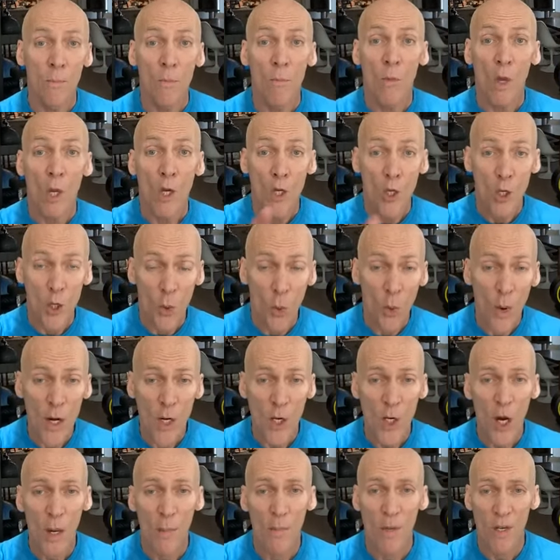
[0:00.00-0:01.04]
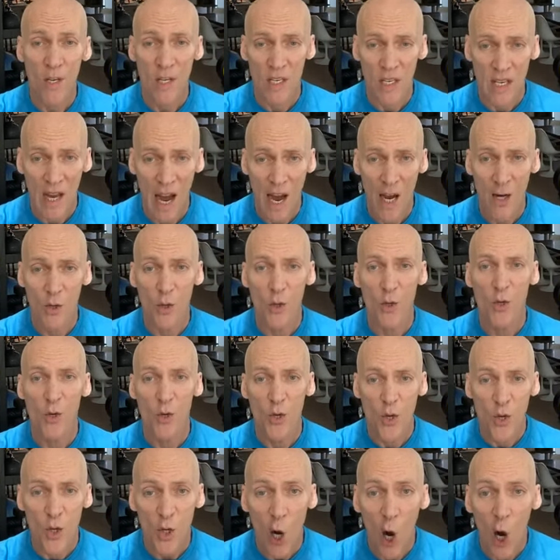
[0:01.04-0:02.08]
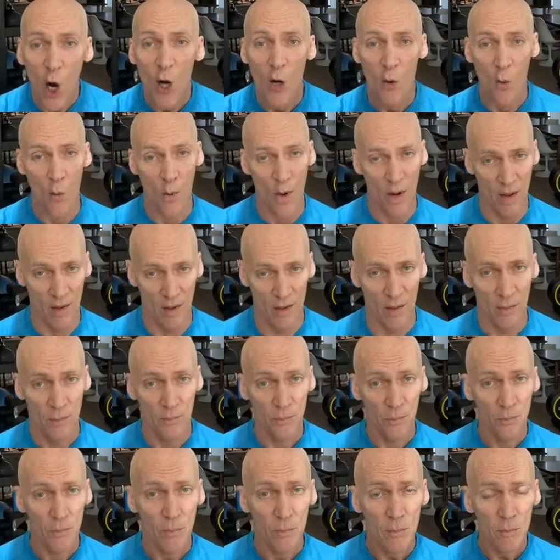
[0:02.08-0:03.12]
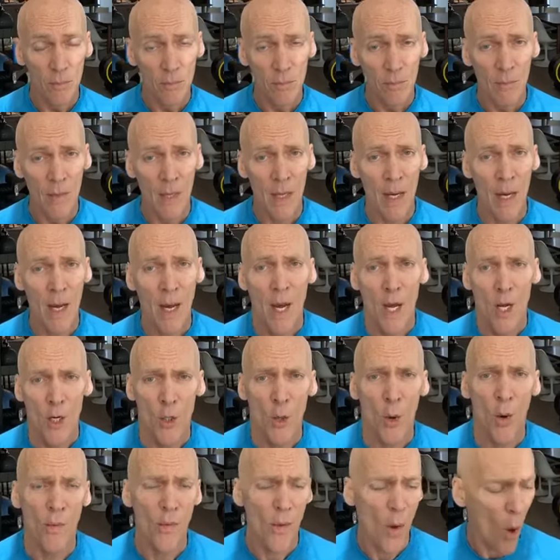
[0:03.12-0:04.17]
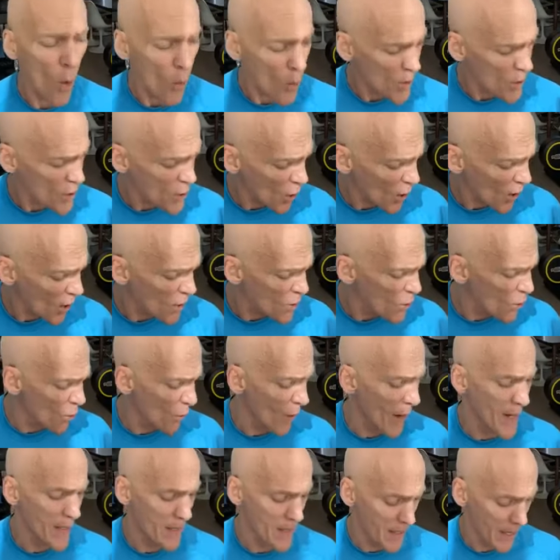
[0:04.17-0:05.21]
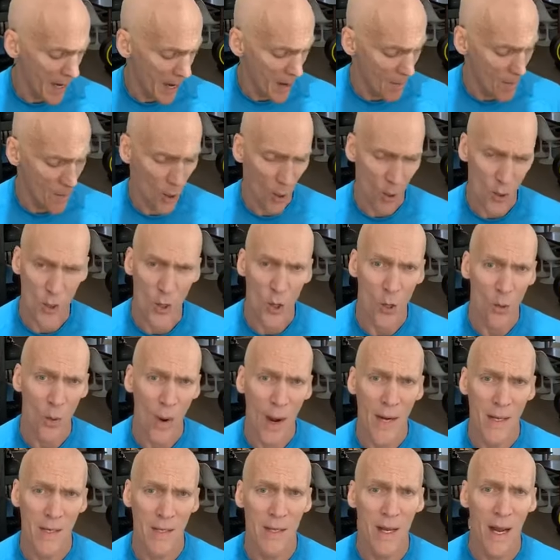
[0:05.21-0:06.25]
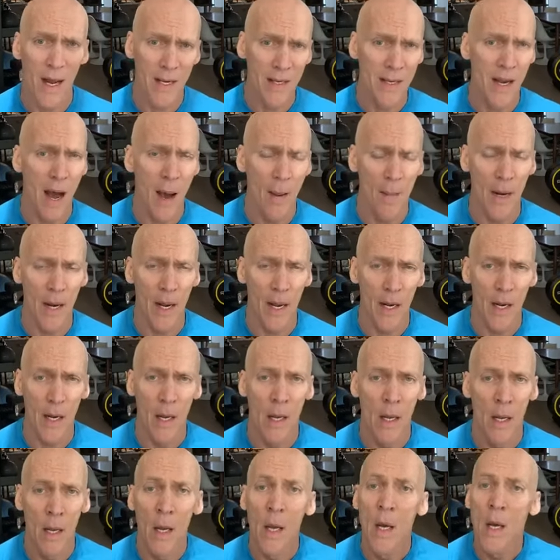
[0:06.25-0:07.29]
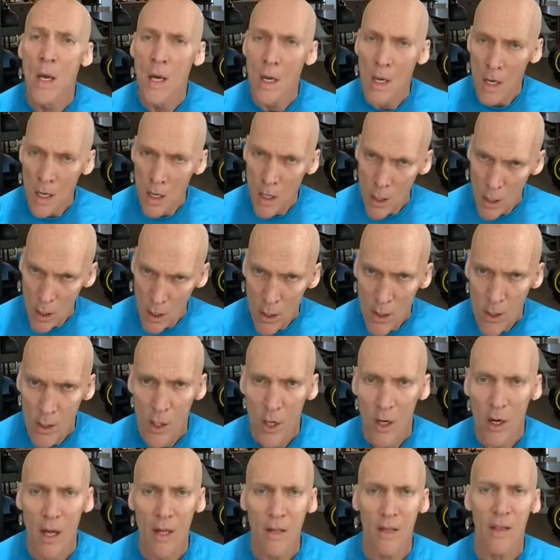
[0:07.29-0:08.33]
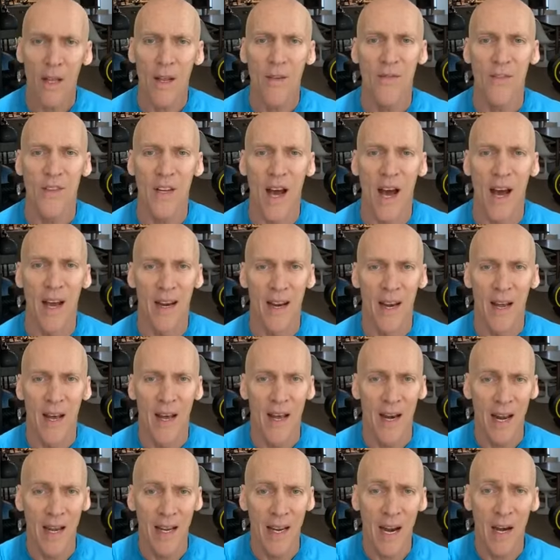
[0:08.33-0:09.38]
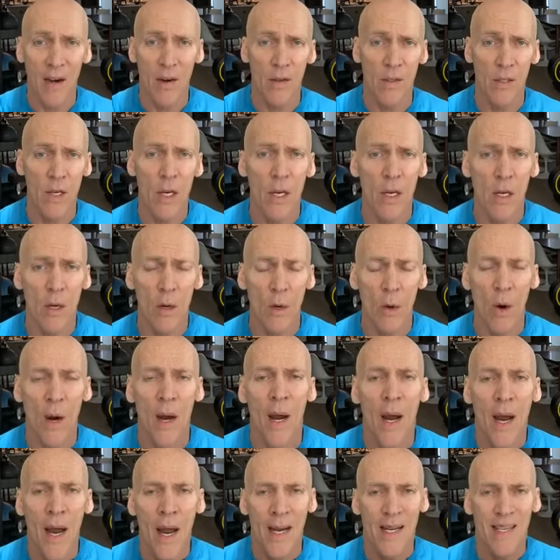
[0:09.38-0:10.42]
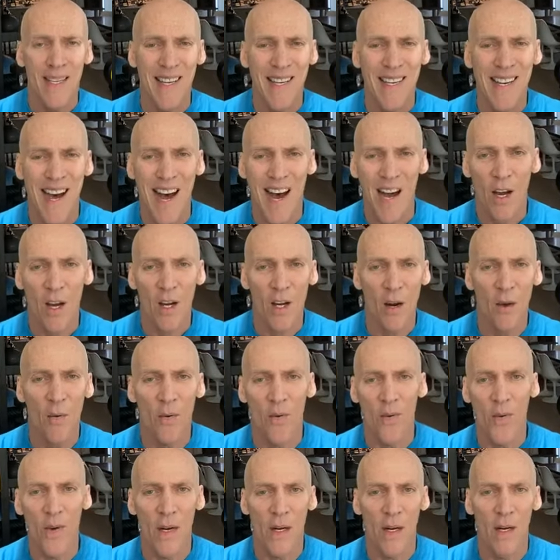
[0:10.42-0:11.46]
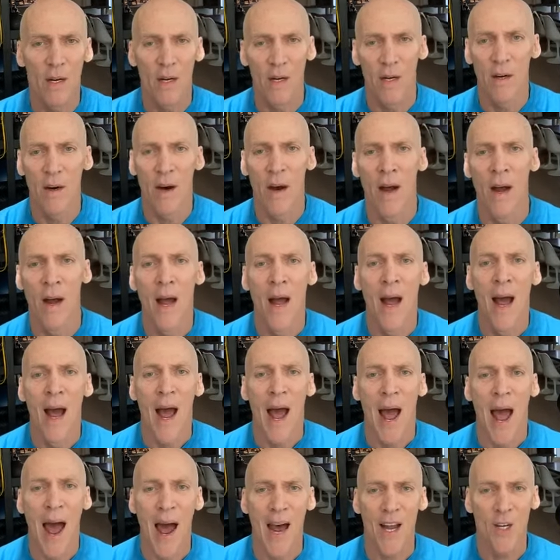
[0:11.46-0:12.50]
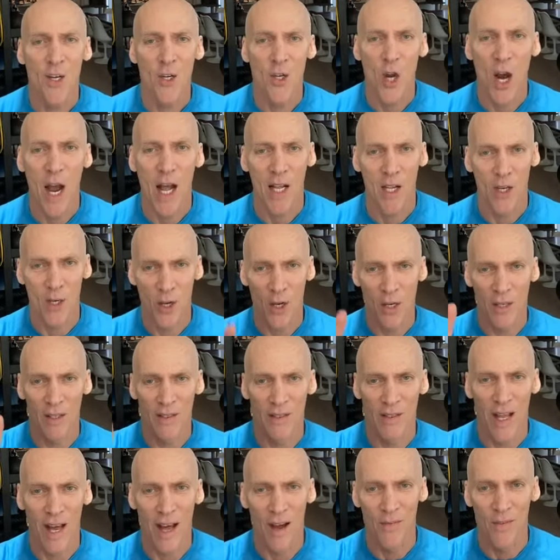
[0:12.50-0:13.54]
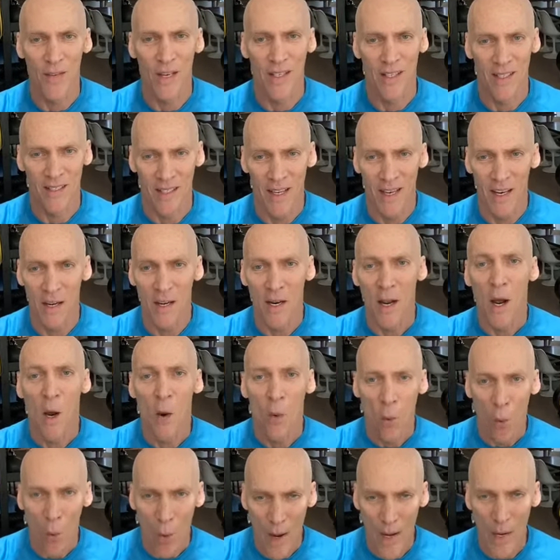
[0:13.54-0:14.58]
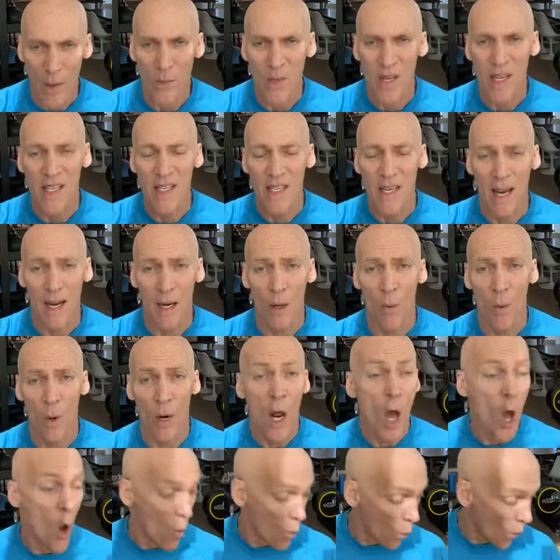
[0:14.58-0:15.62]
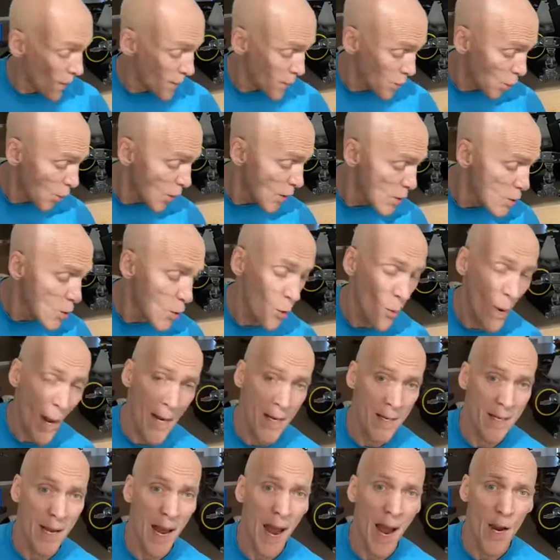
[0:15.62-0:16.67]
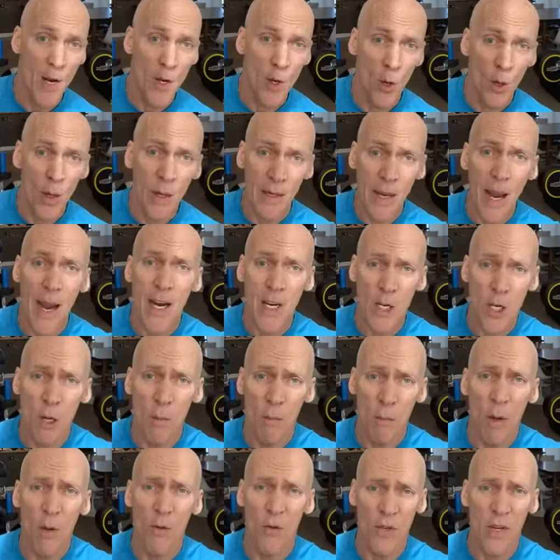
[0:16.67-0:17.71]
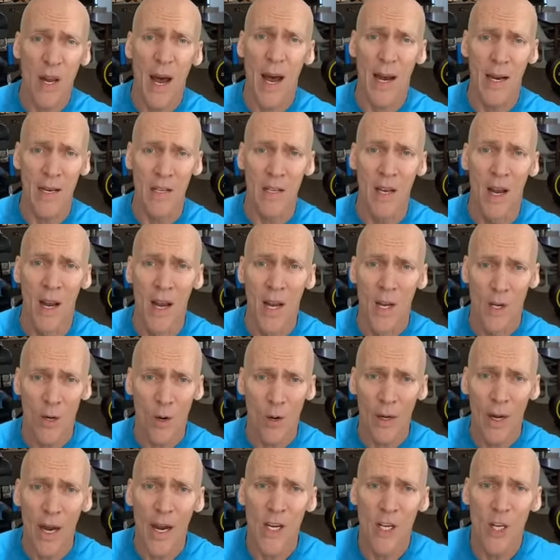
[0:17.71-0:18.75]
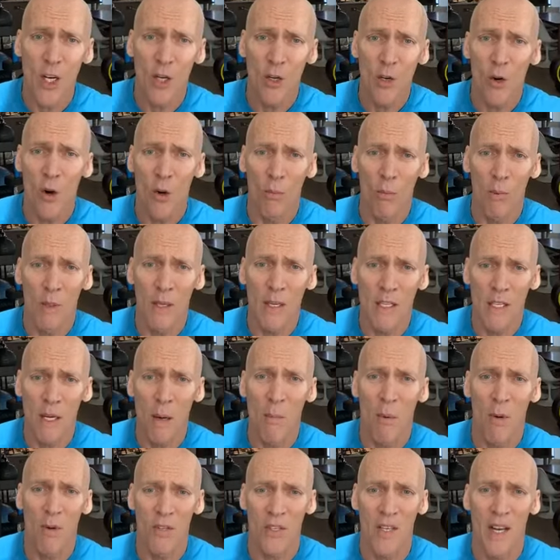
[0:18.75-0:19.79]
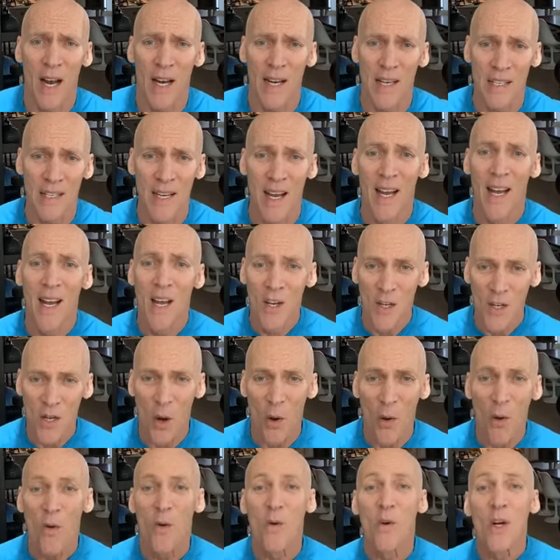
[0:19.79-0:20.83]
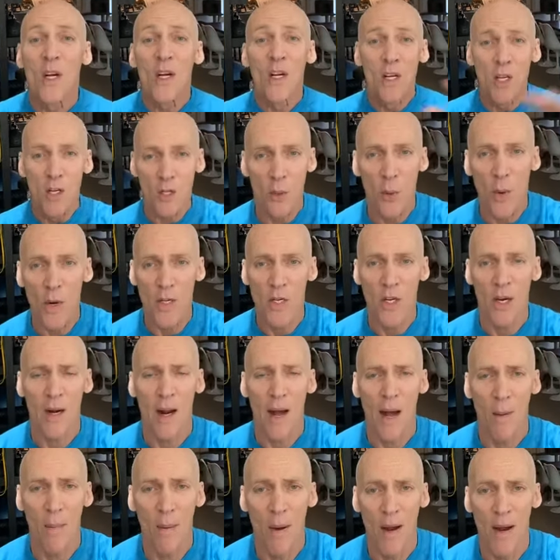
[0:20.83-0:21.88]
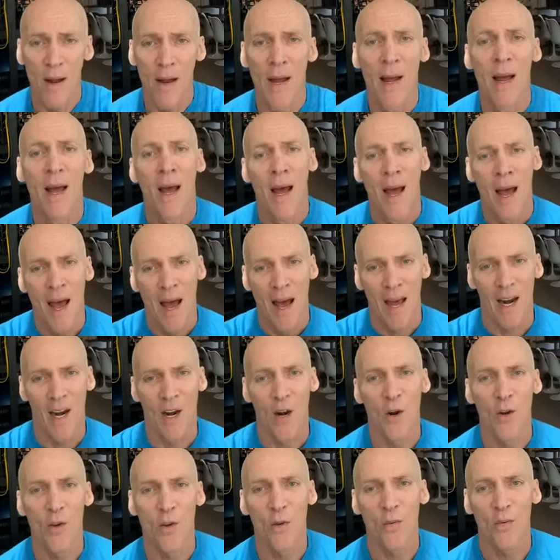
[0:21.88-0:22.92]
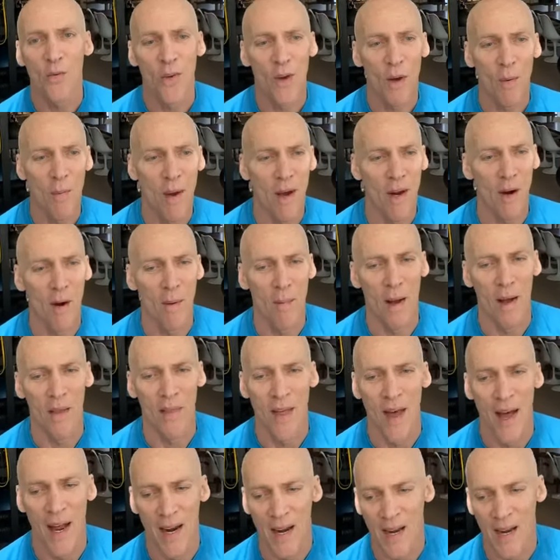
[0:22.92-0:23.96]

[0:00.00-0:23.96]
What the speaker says: switch up the side you start with. So if you always start on your right side because you're right side dominant, start on the left side. And I guarantee you, it's not gonna feel as challenging on the left as it did when it was the second one. When you're on your right side, you're engaging both sides. You're engaging your obliques on both sides. So switch it up. And I know you'll feel better about that.